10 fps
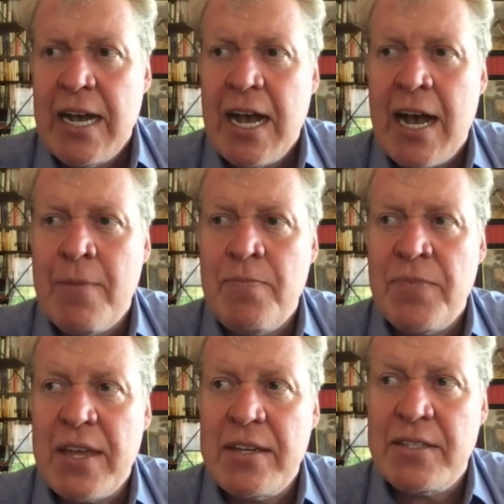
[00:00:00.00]

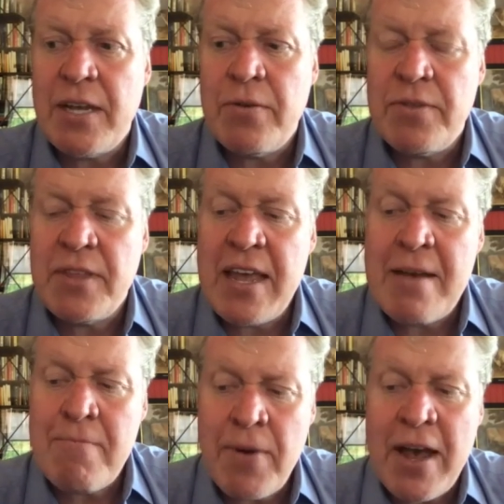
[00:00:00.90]
So the
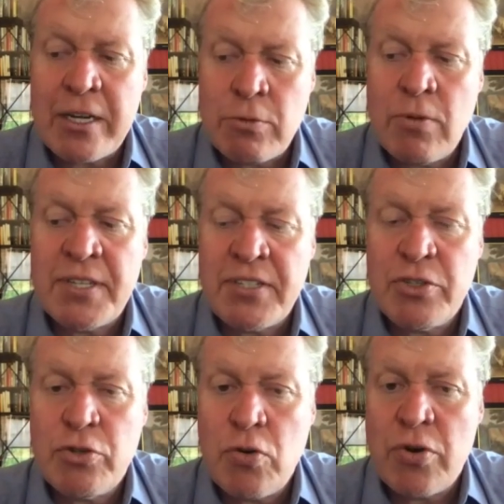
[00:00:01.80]
impact was
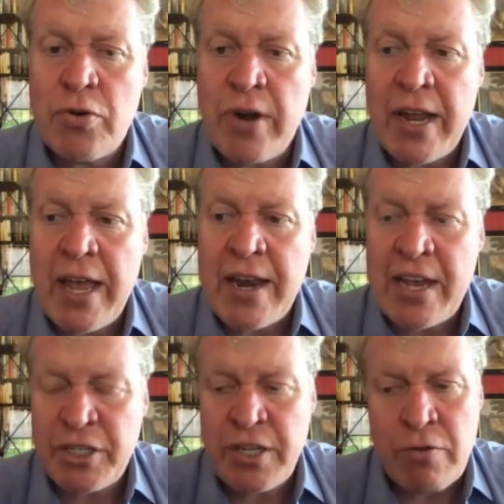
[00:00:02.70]
extraordinary, and
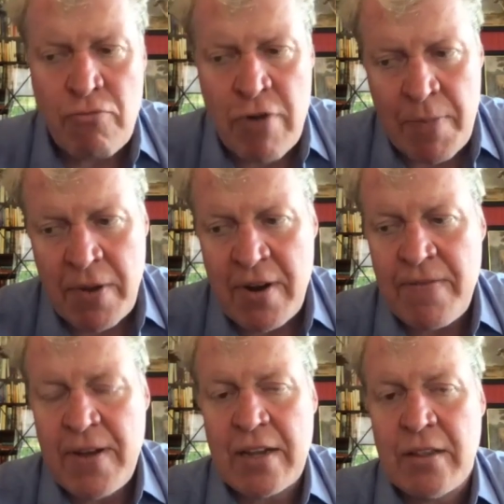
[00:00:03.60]
actually the ripple
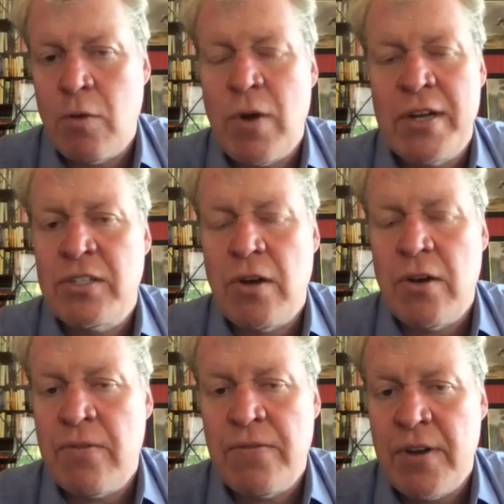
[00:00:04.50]
effect that went
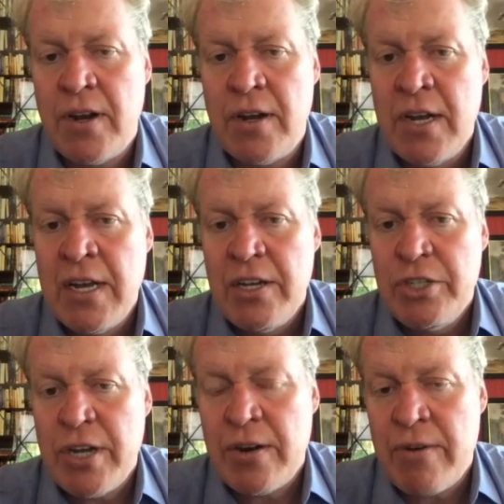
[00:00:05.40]
on for
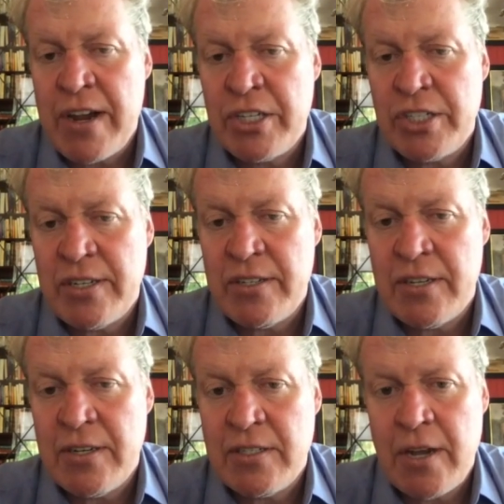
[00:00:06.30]
generations
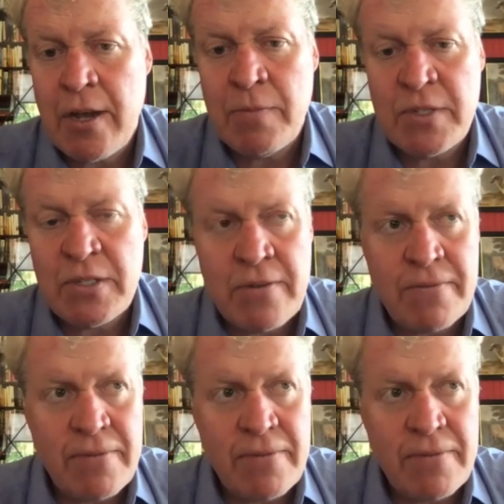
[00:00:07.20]
in terms of